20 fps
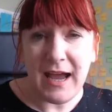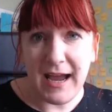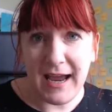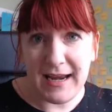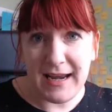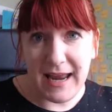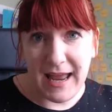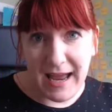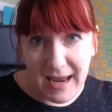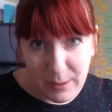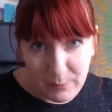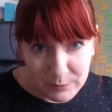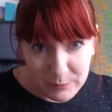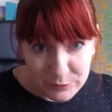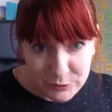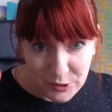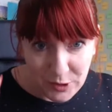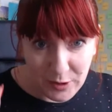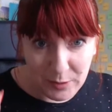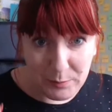and I will
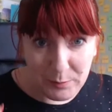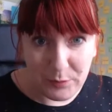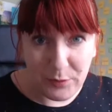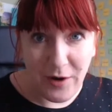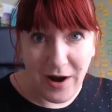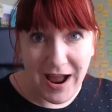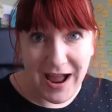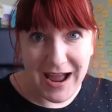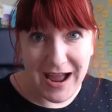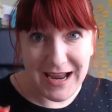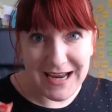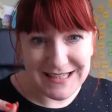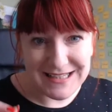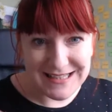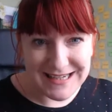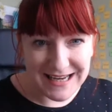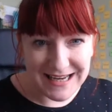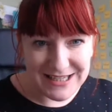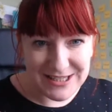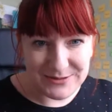draw a prize
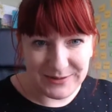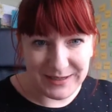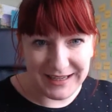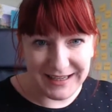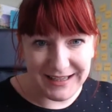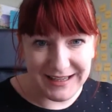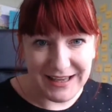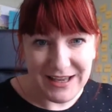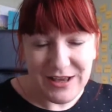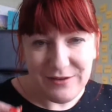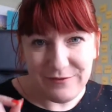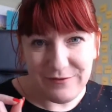next week